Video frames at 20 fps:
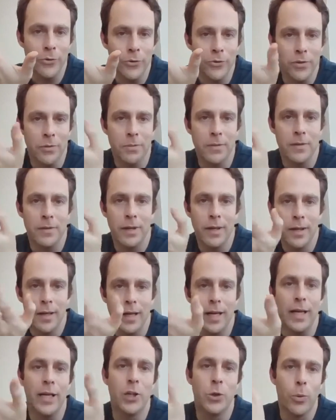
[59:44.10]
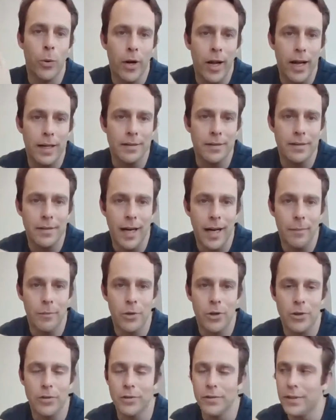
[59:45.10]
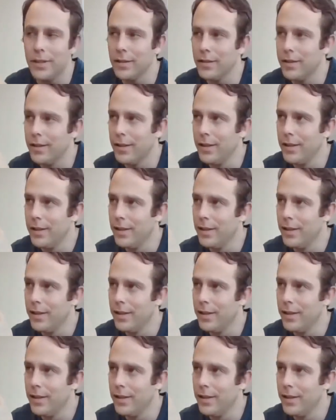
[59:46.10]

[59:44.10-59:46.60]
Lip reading: systems, each one has a time constant.